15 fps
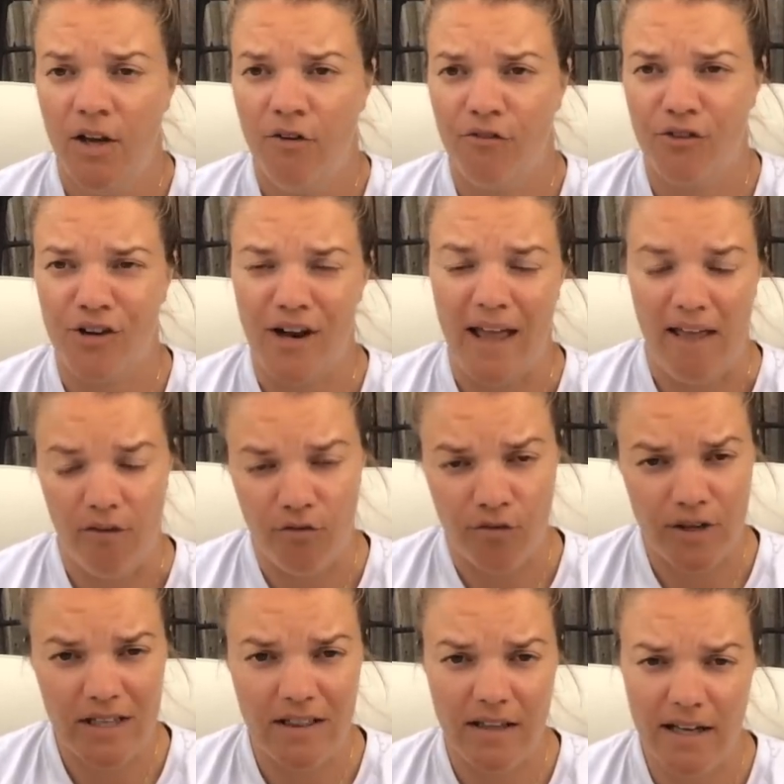For
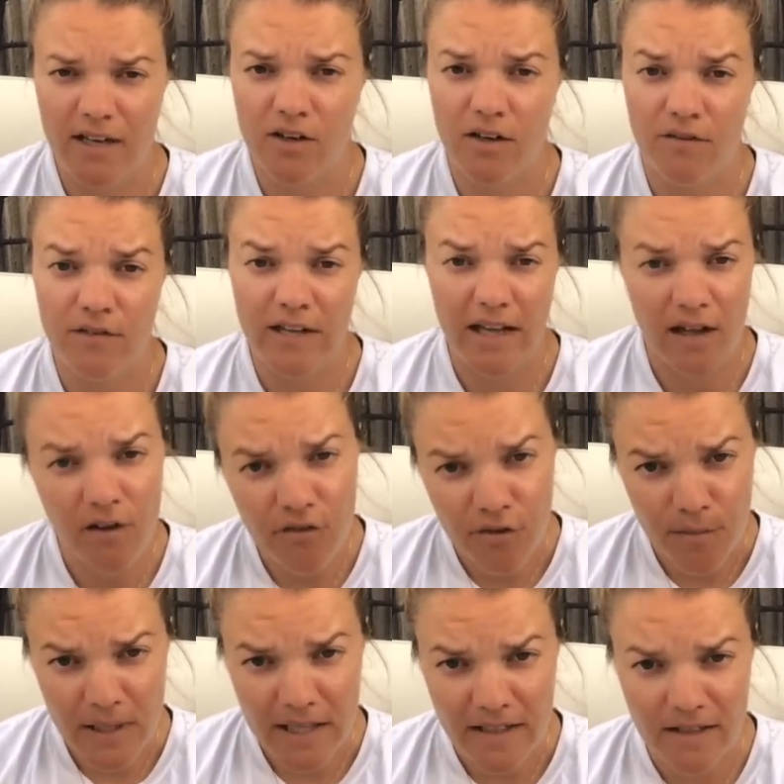every letter of the
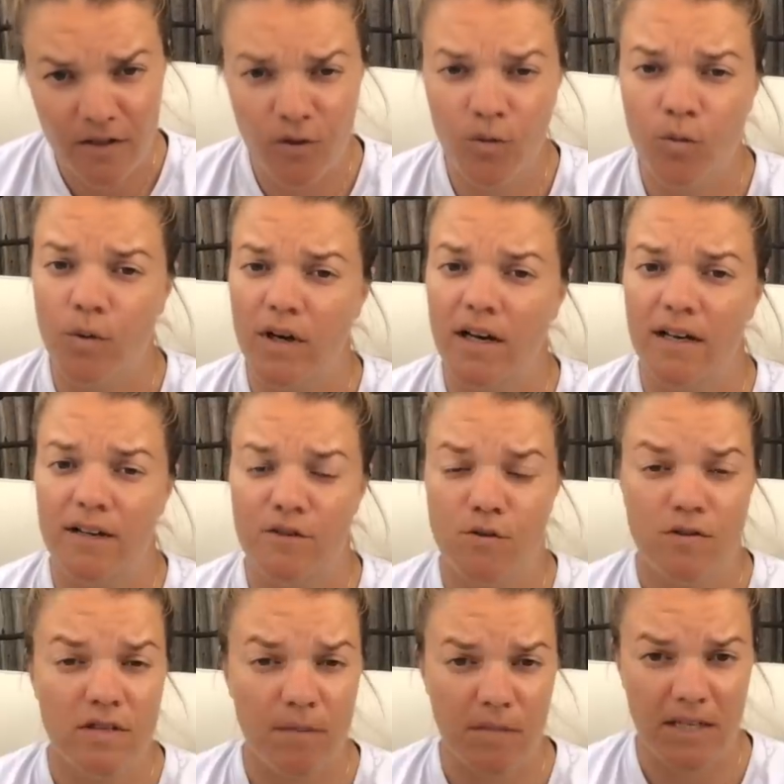alphabet, we're going to do
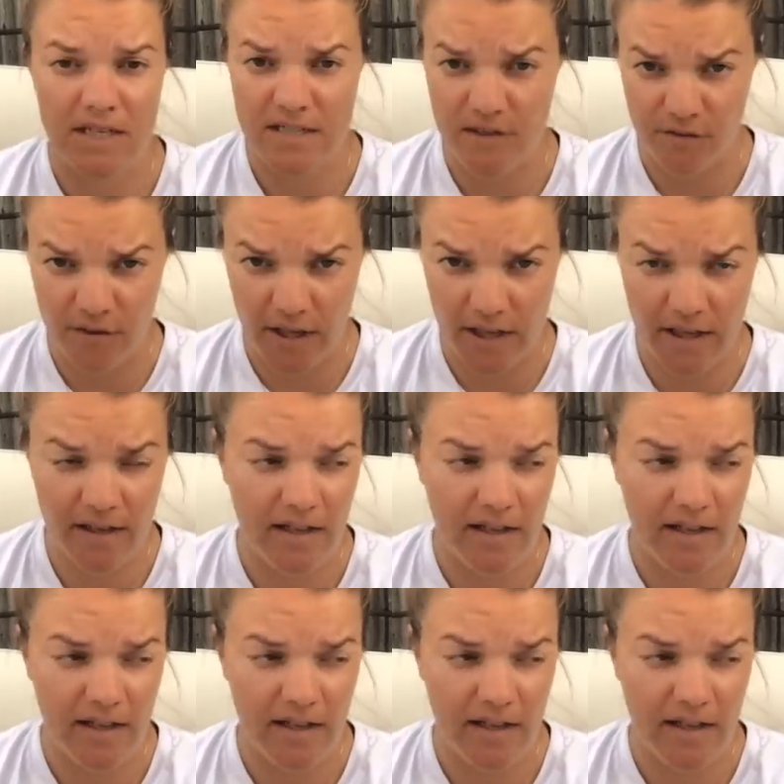something different.